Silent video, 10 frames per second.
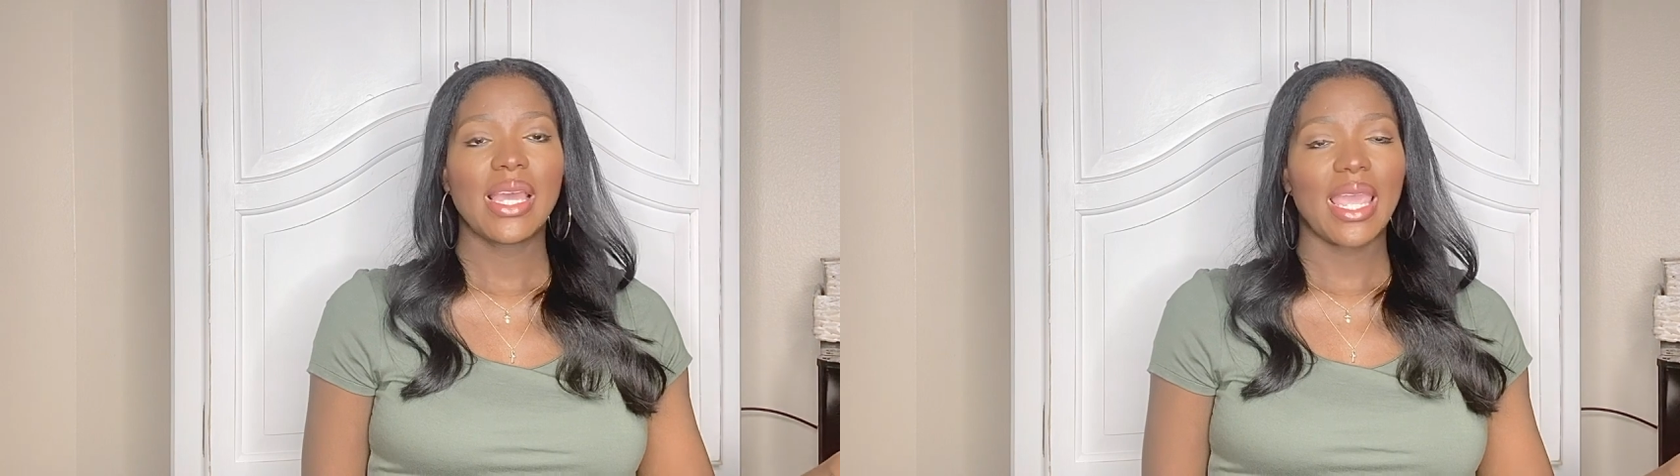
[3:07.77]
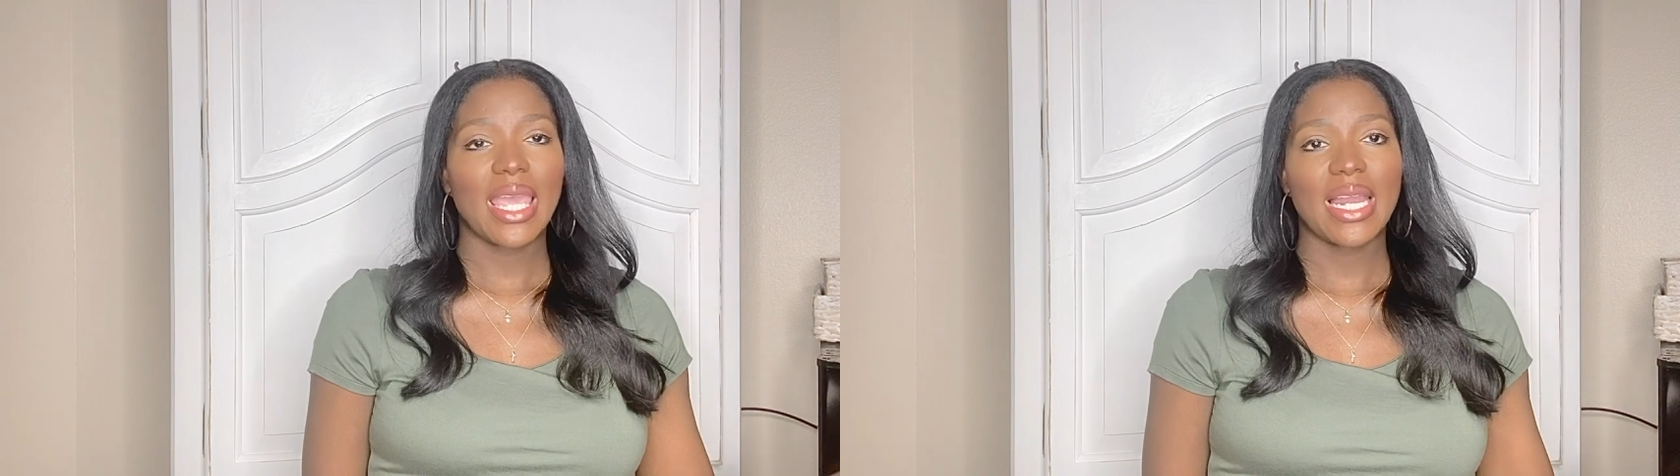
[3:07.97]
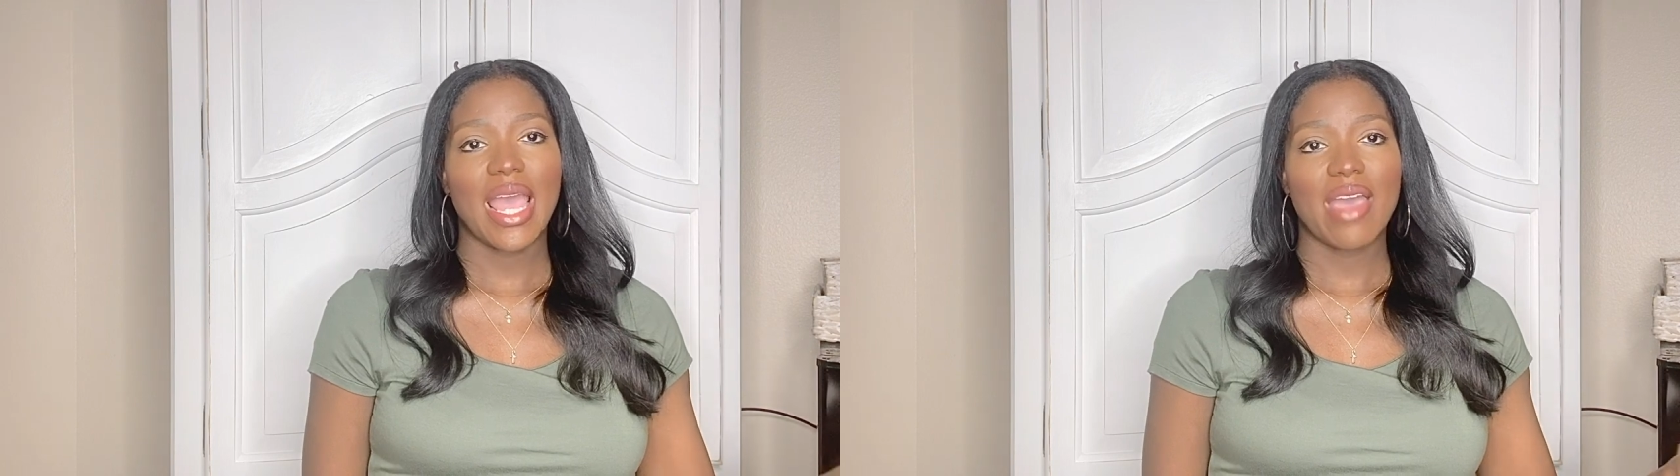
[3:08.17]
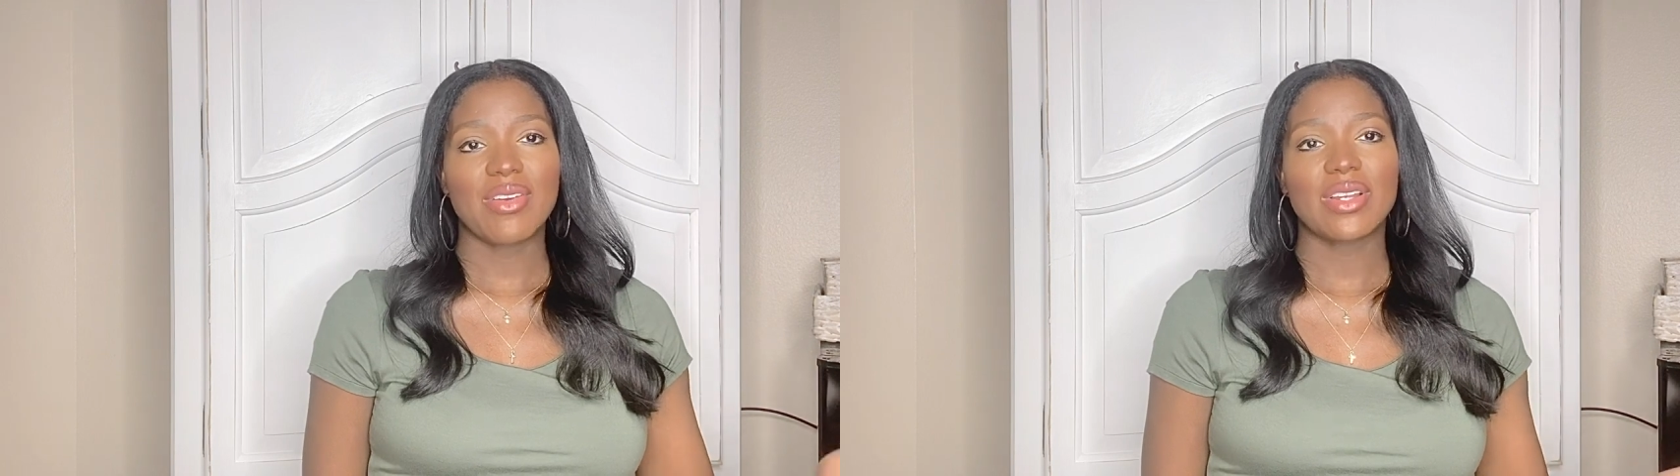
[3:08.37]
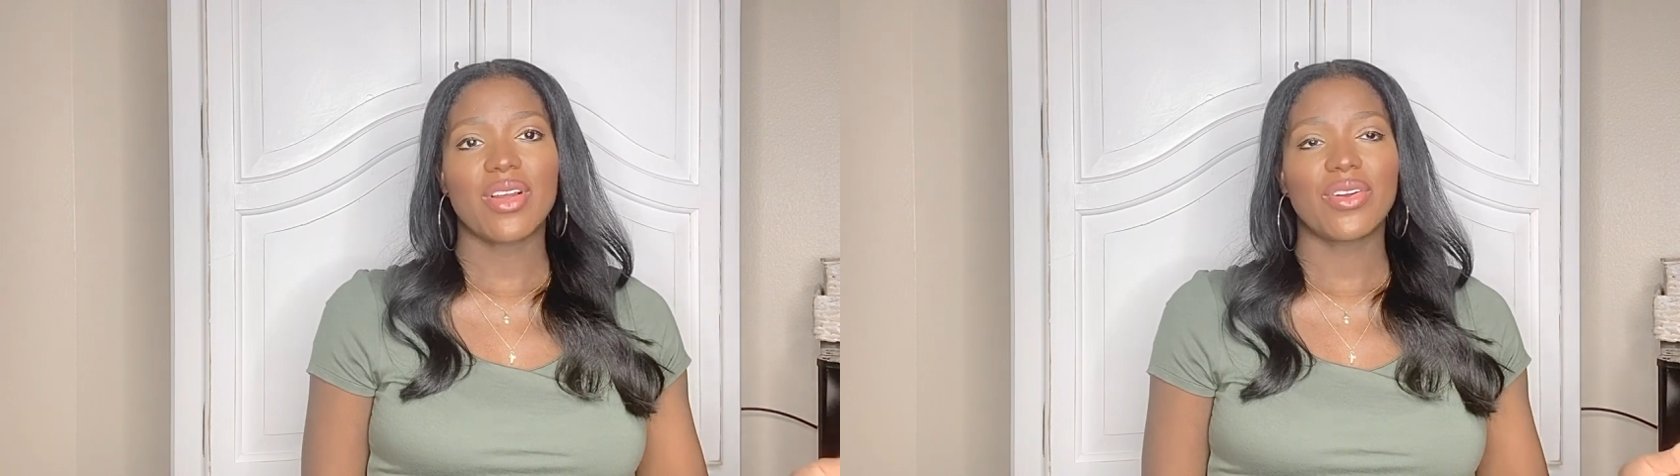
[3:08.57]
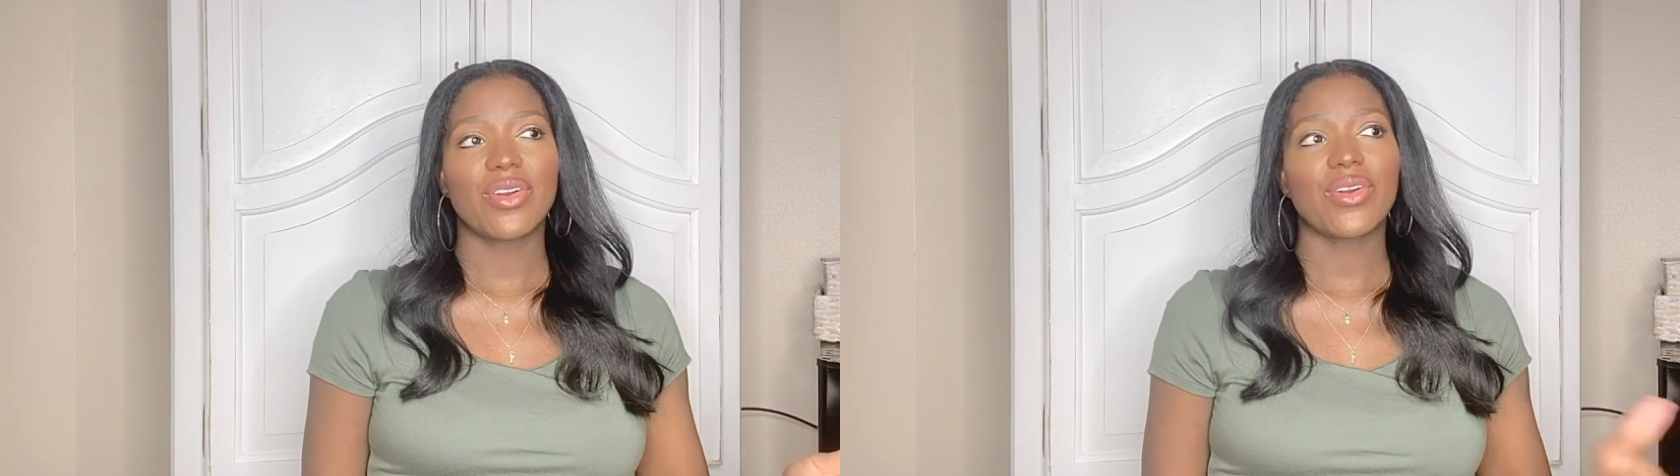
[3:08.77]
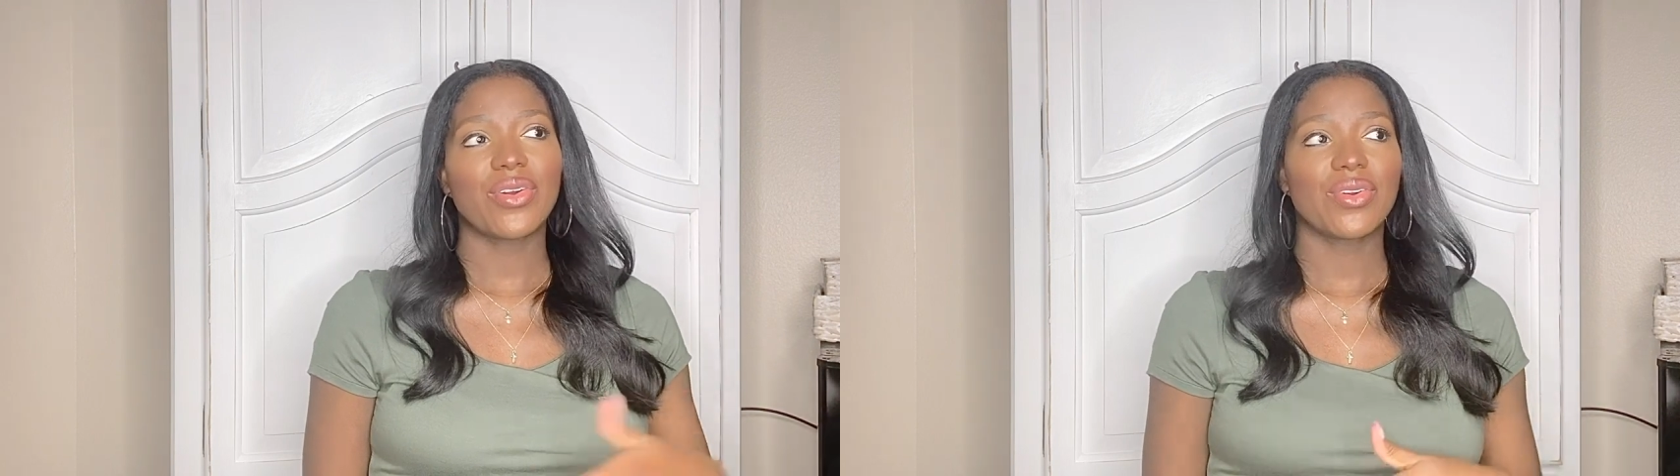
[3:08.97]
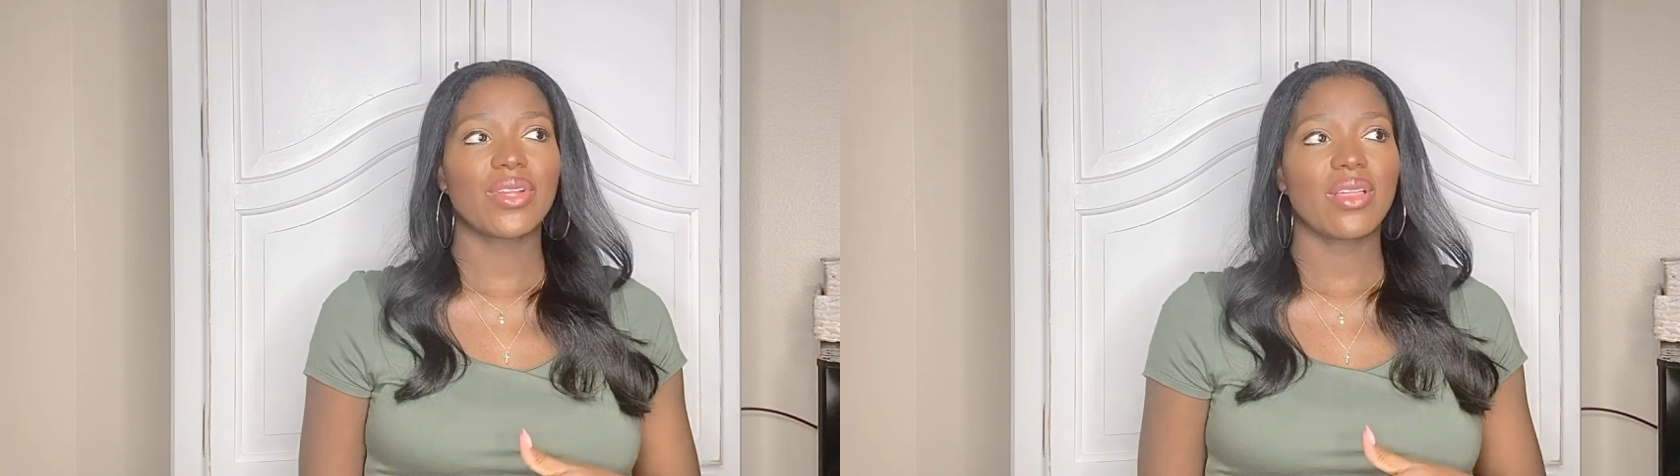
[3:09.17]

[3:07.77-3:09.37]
and I haven't heard